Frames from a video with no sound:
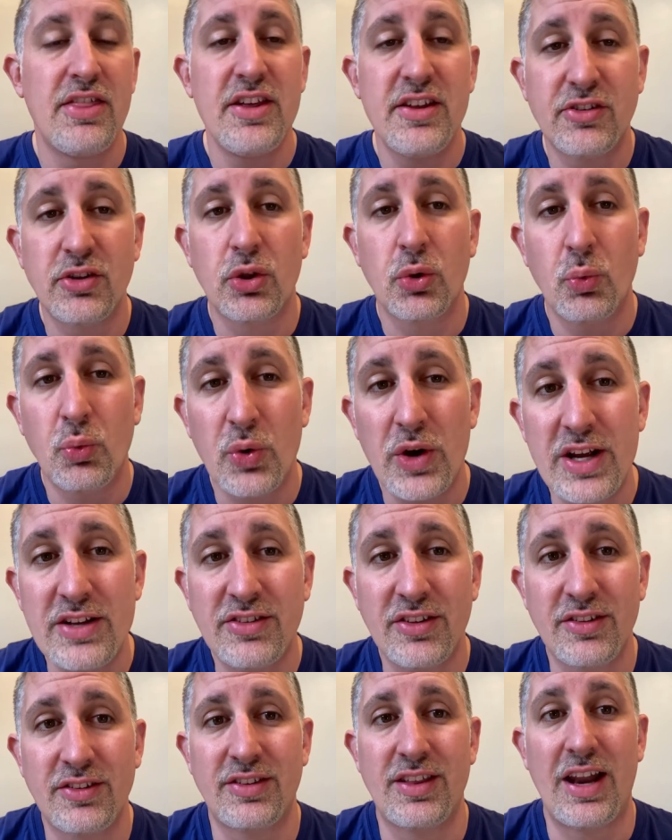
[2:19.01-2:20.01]
These are the
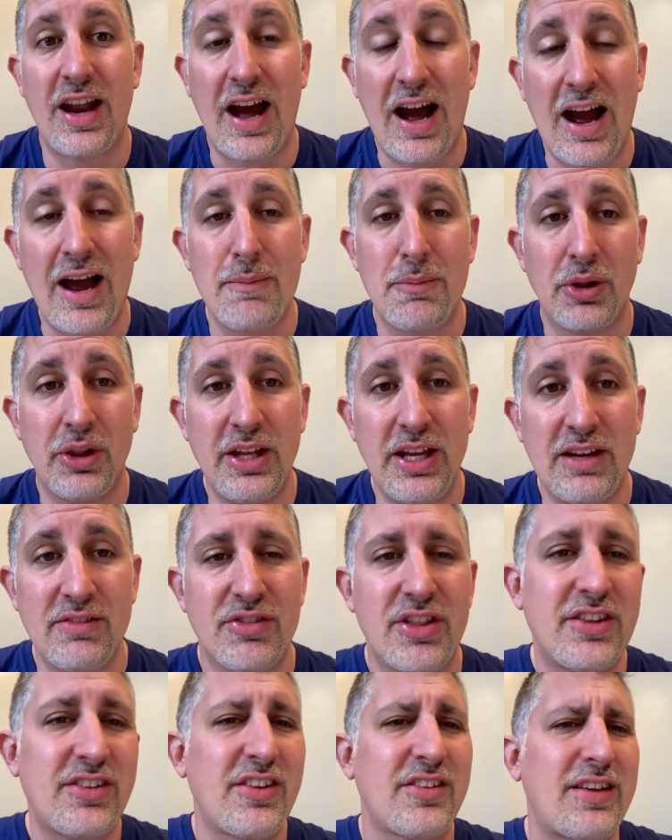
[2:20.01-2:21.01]
reasons that I
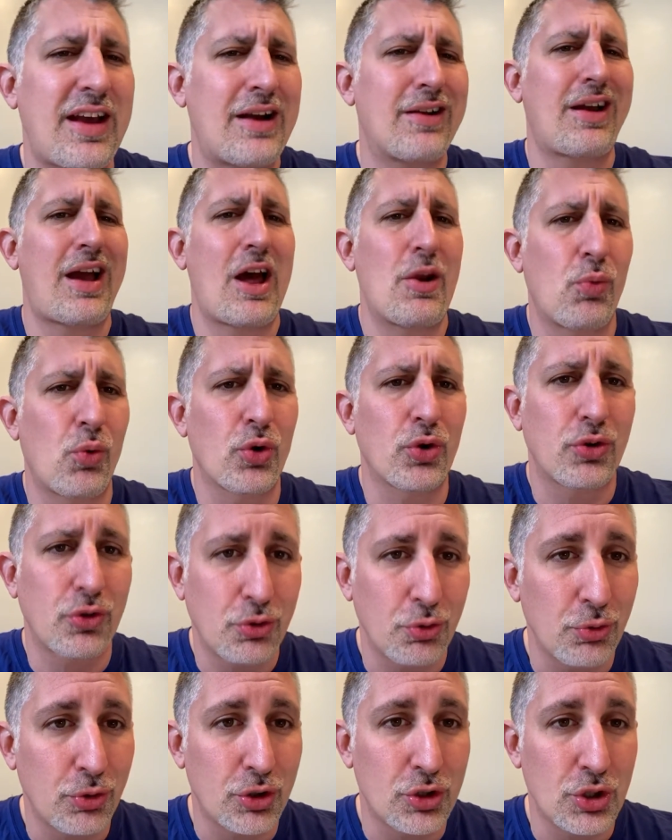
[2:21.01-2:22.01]
believe. This is how God
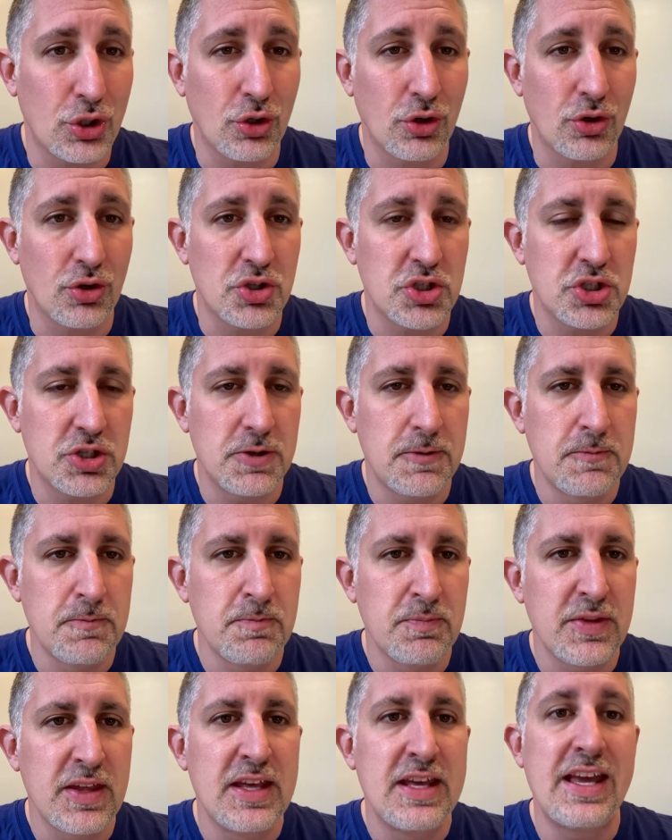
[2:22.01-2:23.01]
worked through the church.
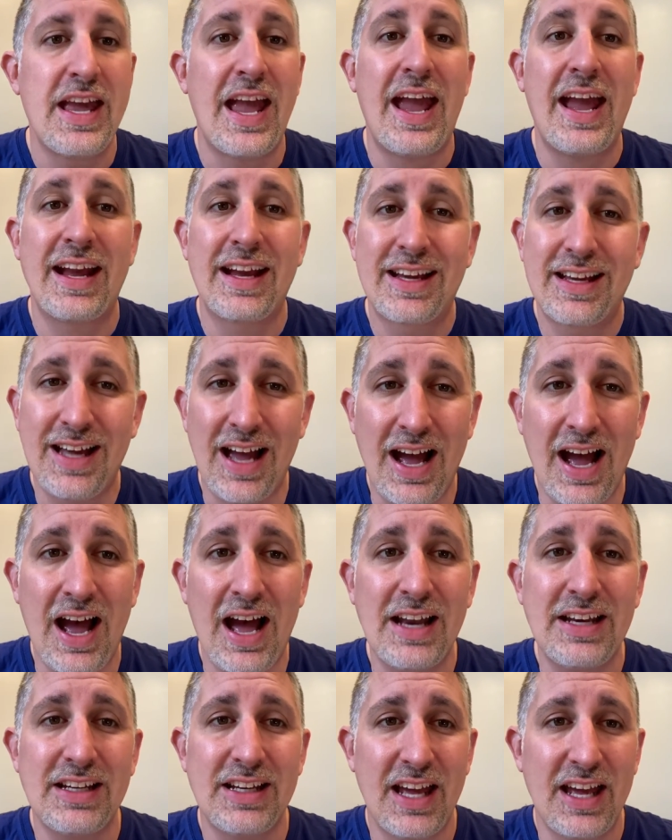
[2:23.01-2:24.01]
And
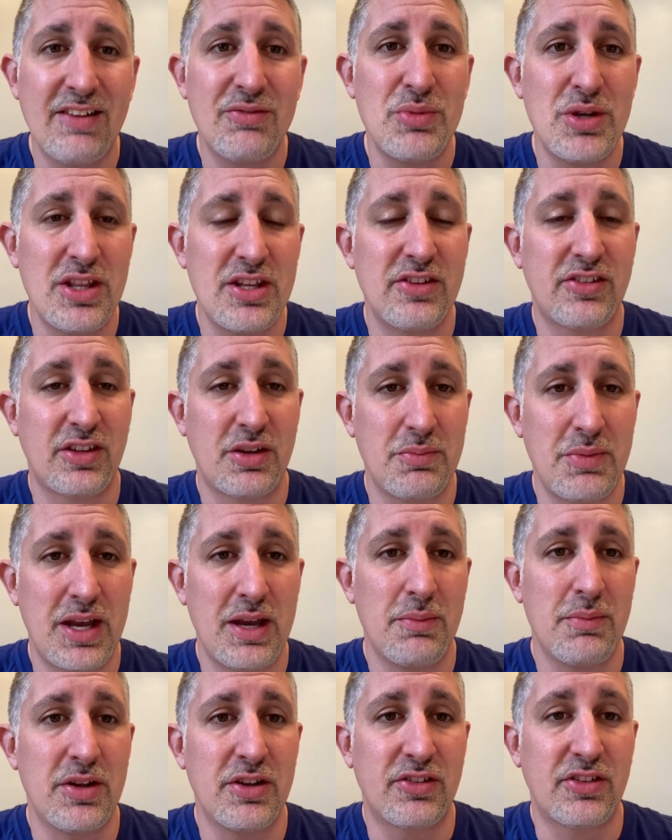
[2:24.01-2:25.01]
God gave me these
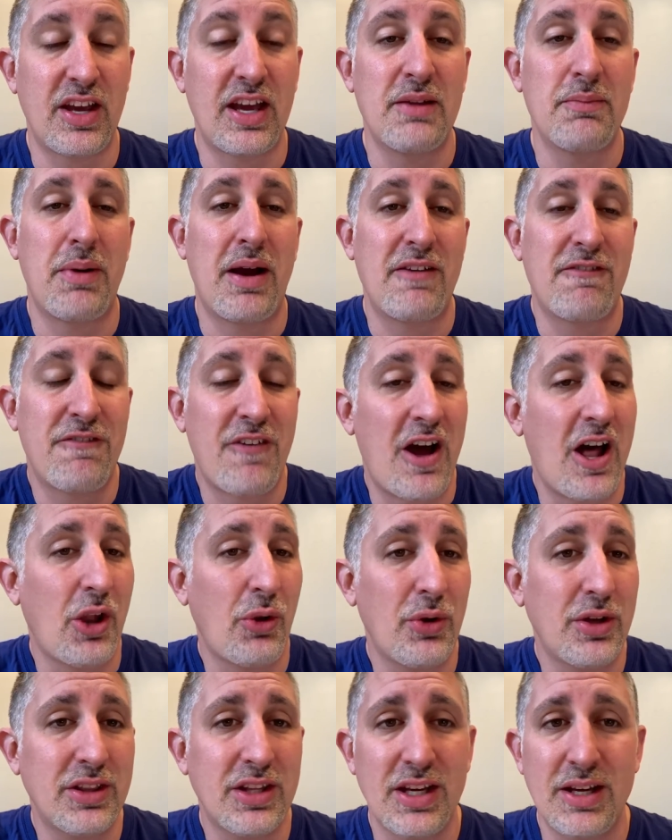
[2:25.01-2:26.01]
commandments. And by
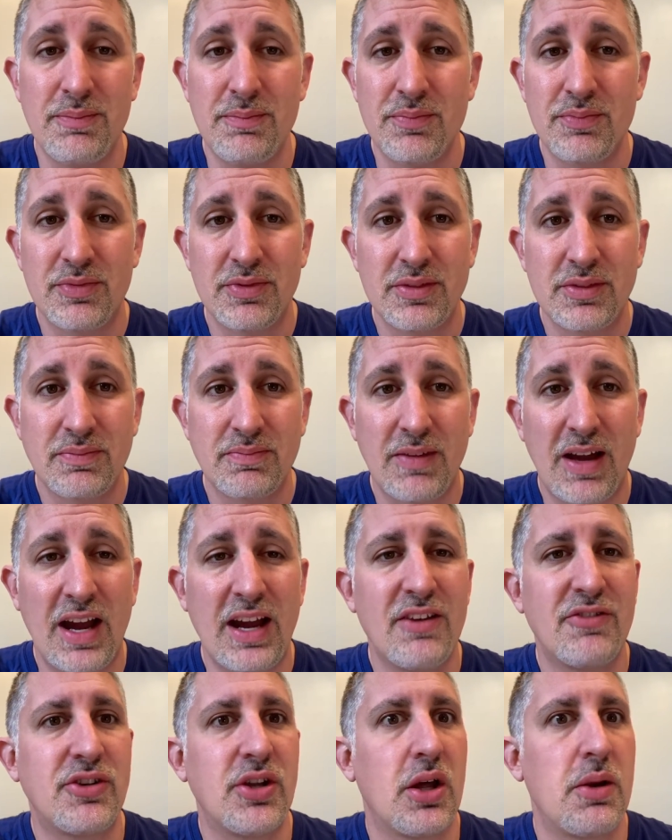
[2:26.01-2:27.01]
following them,
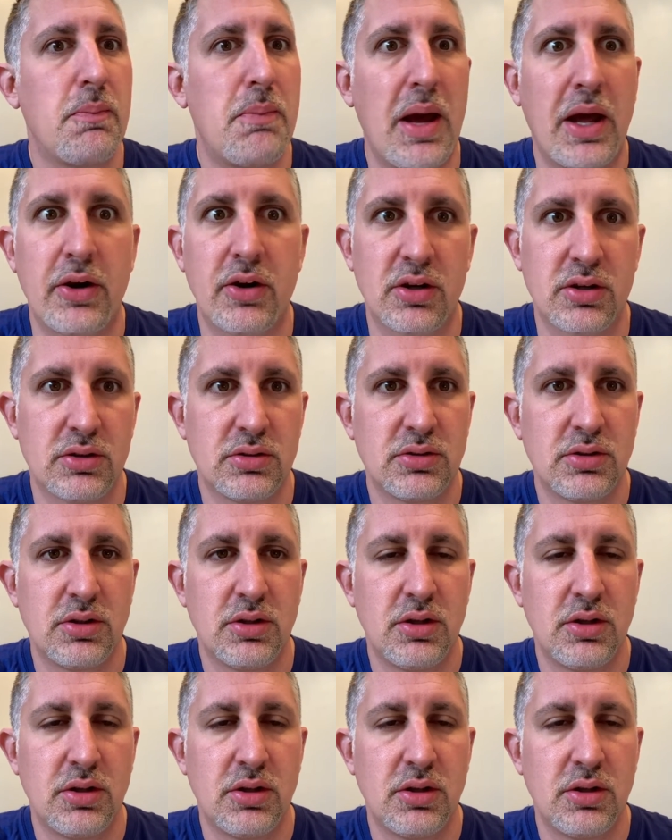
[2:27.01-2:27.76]
I have done better.